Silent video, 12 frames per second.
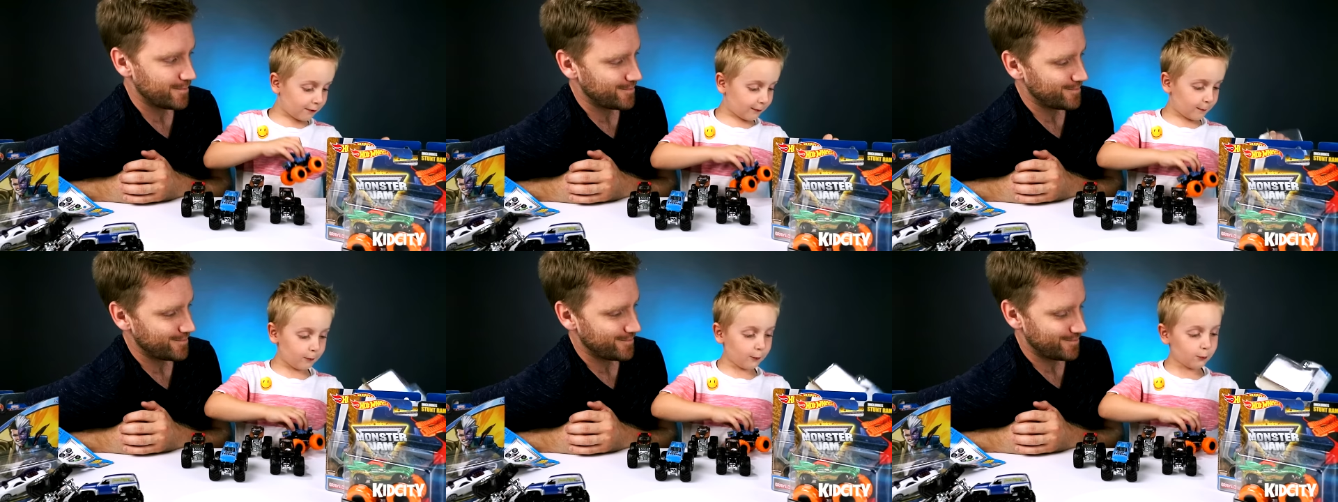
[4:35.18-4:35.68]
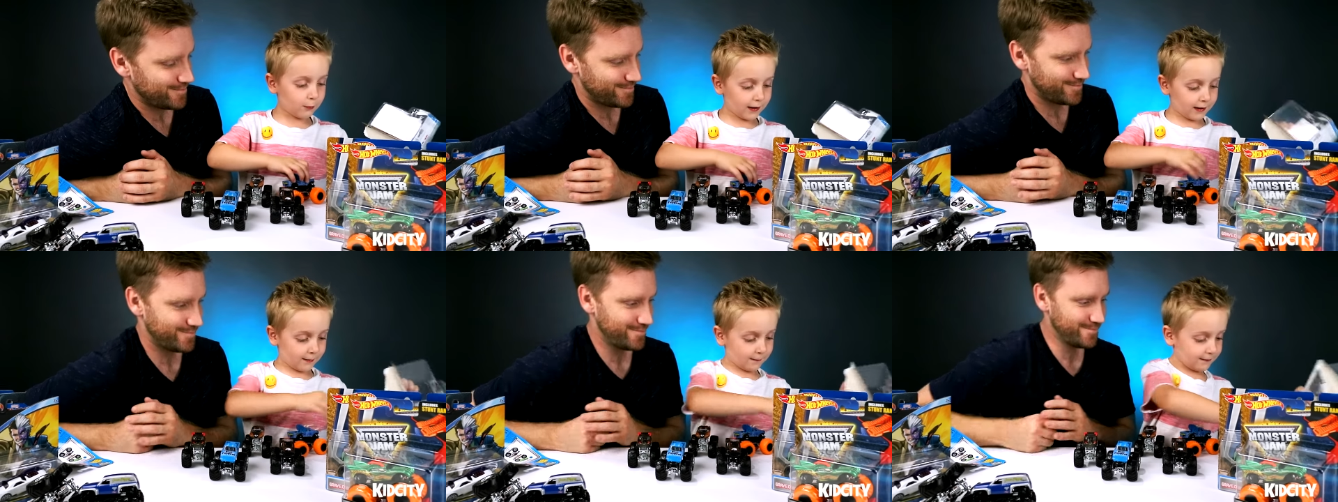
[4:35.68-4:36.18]
Speaker 1: with a blue
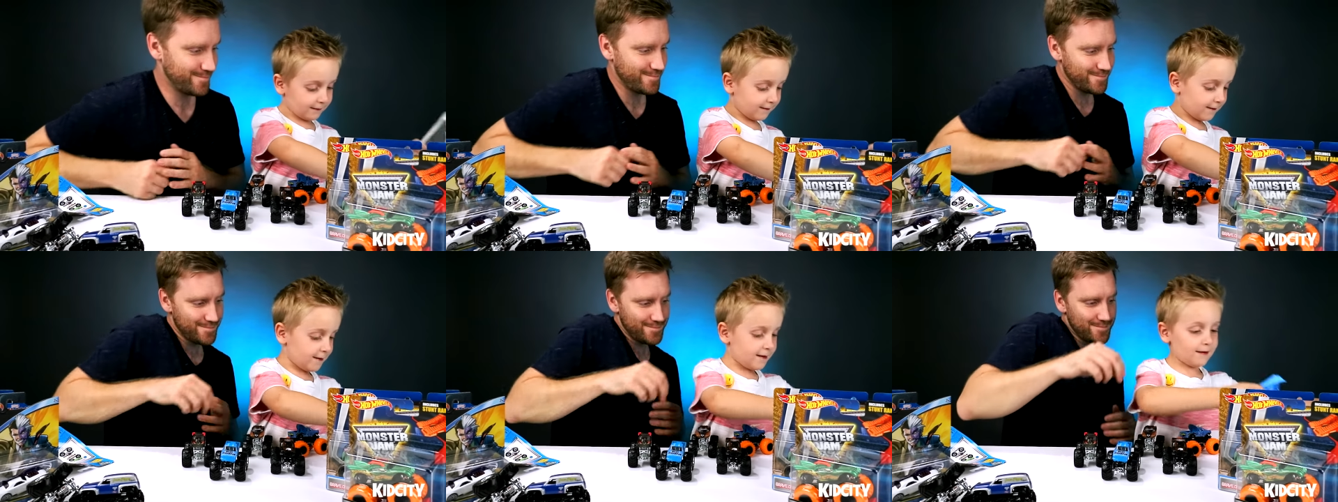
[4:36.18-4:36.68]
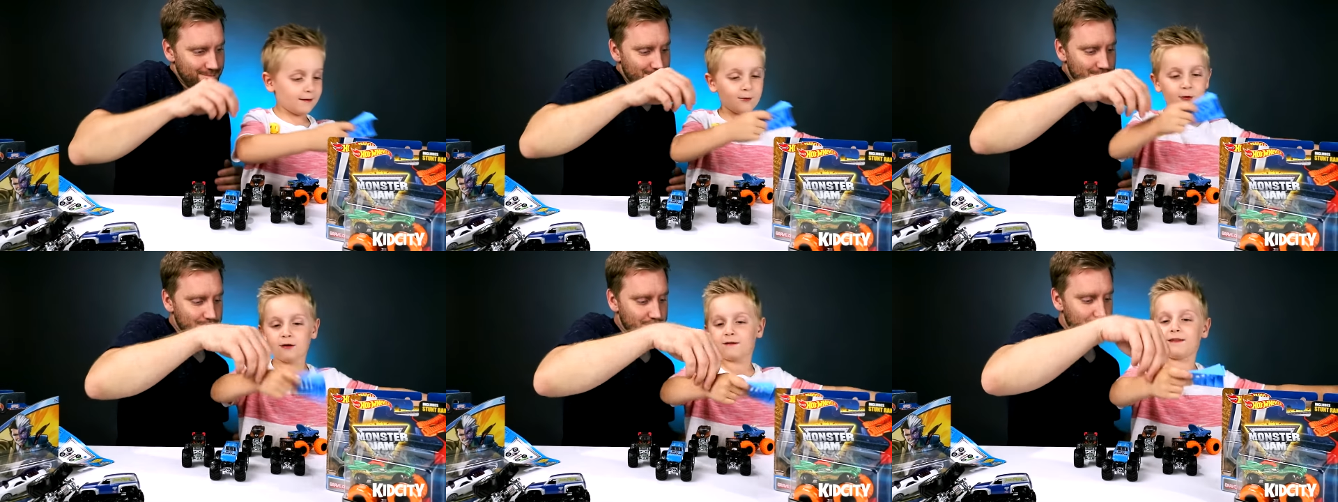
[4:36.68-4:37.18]
ramp.
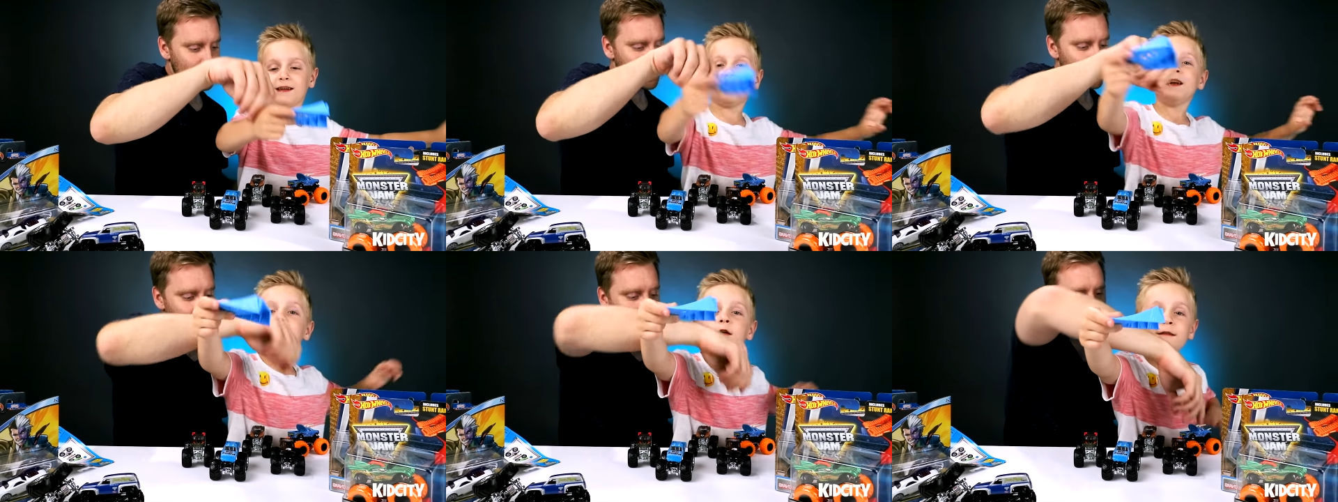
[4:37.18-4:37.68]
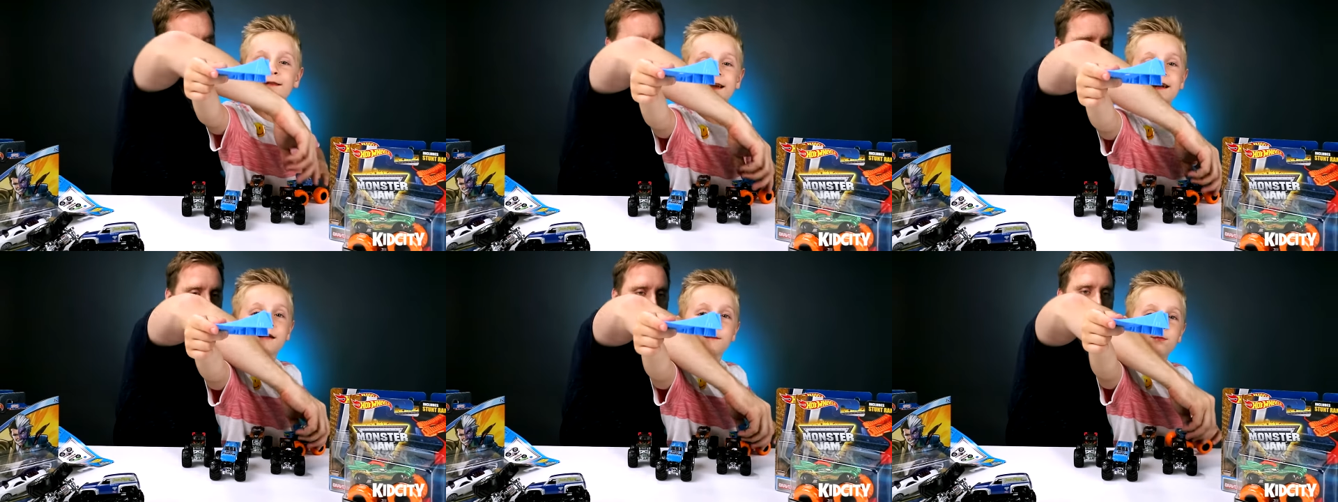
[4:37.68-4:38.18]
Look, see
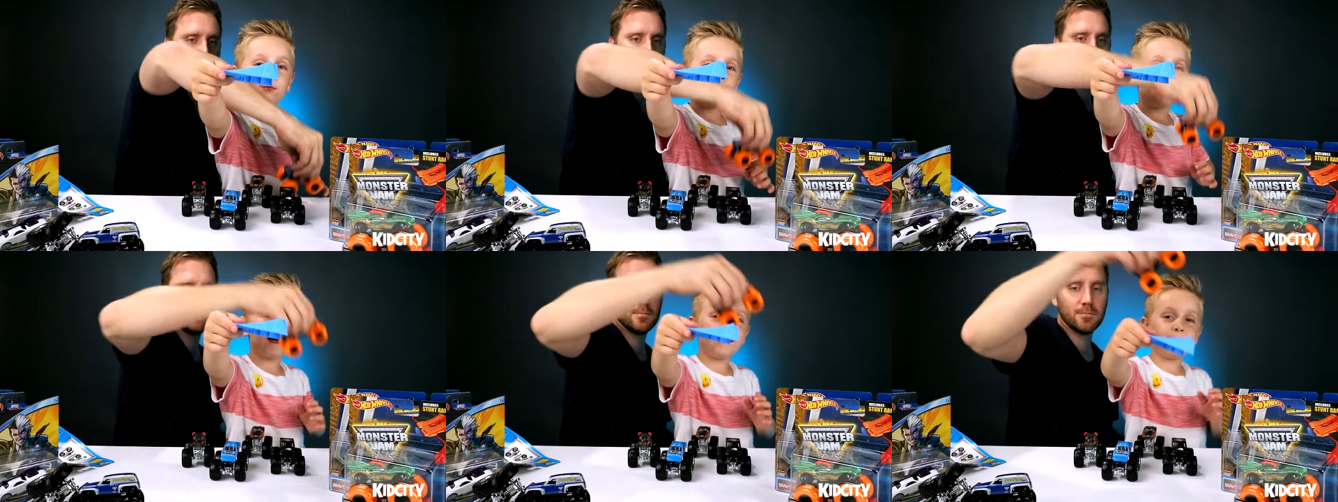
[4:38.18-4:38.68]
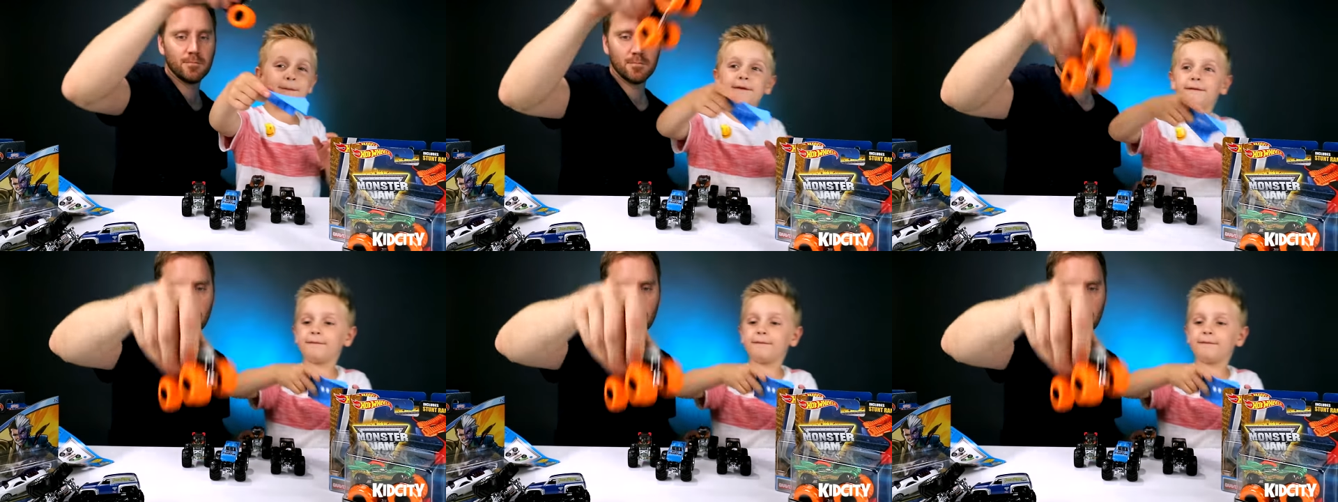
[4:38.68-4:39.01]
the ramp.